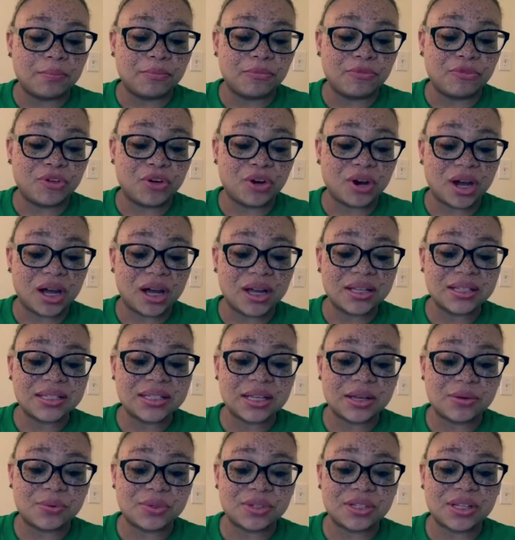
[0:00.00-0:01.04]
For us,
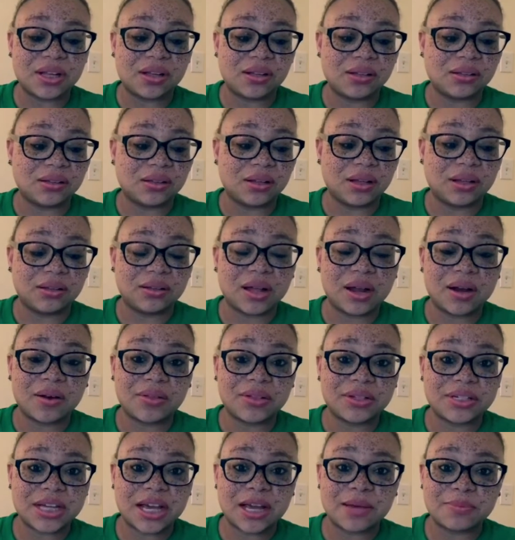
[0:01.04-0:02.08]
it was a lot of
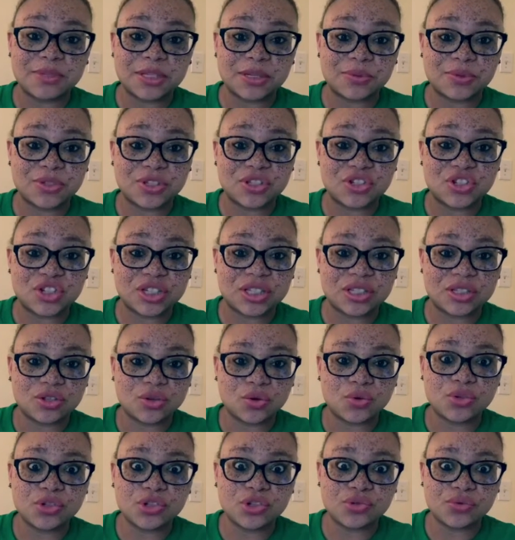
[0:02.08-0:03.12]
the times it was just
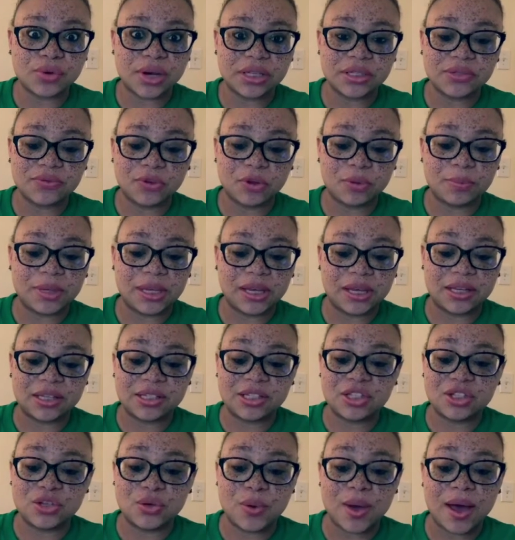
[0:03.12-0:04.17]
so stressful
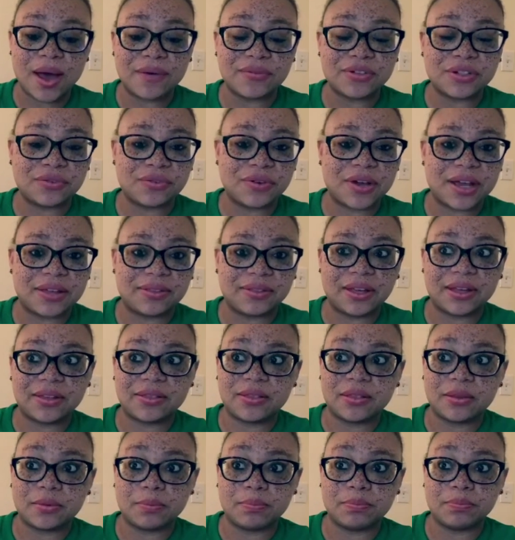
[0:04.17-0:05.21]
because you have to find like
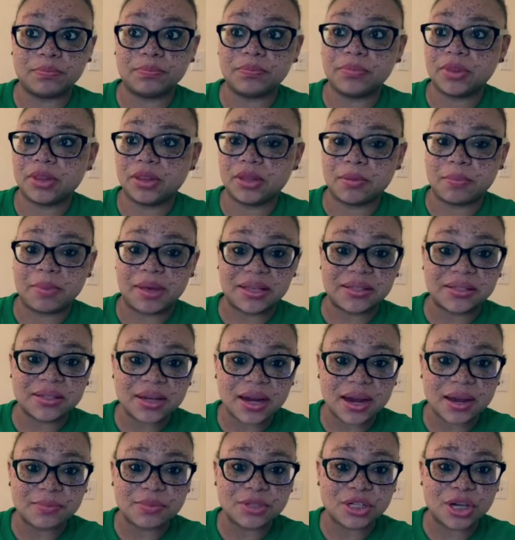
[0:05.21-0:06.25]
the best
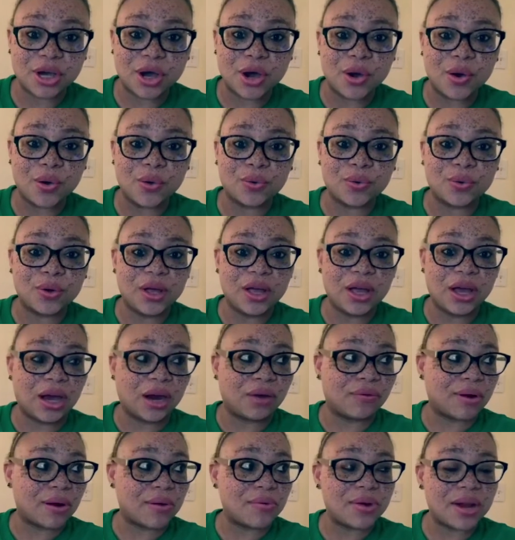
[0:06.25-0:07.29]
time to go
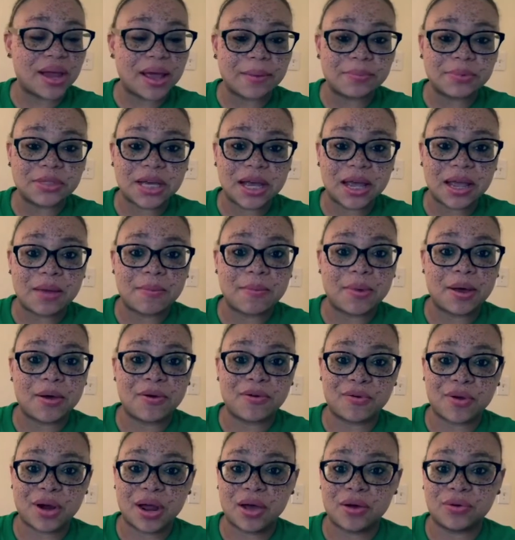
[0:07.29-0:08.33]
around nap time,
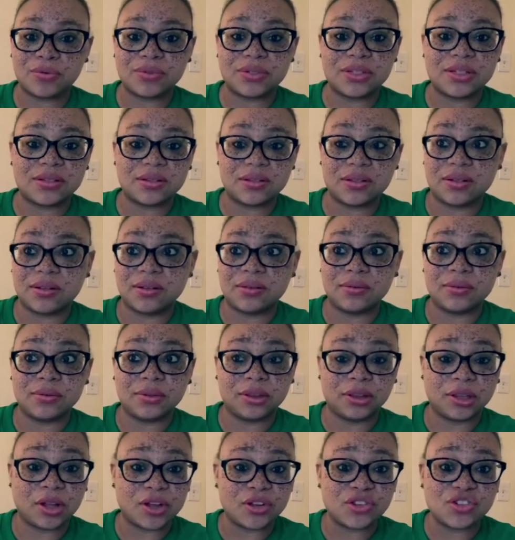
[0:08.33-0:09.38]
around
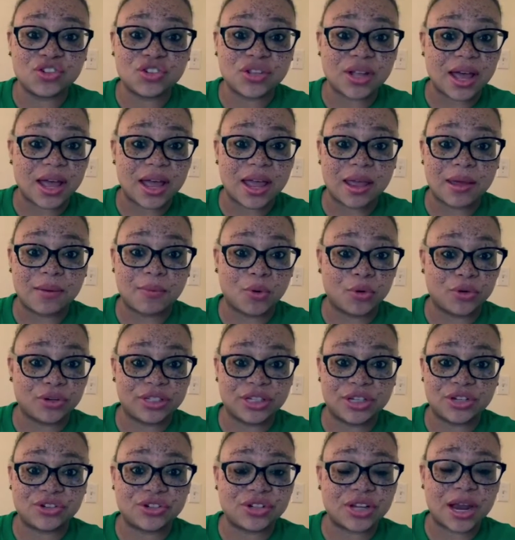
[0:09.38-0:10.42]
lunchtime or
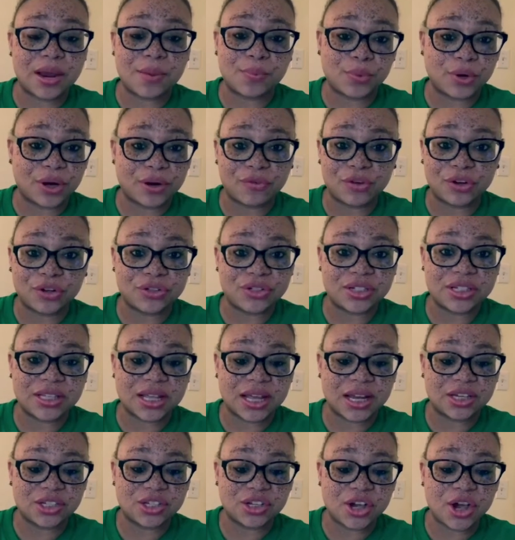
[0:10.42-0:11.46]
dinner time, whenever you
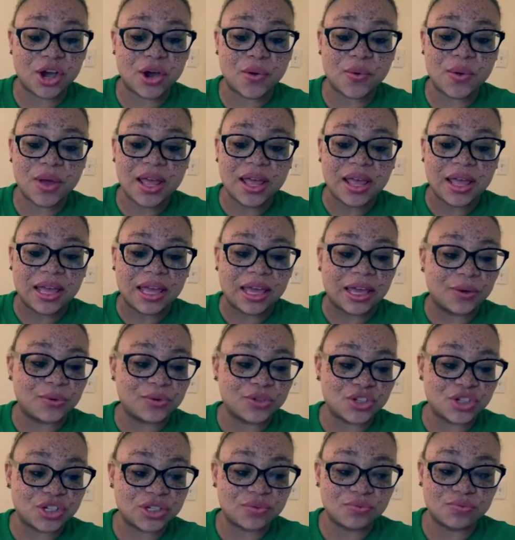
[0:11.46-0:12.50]
decide to go. It
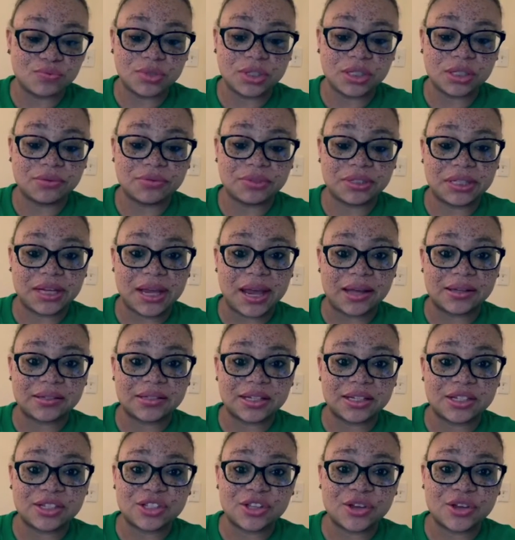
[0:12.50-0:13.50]
was just really, really hectic.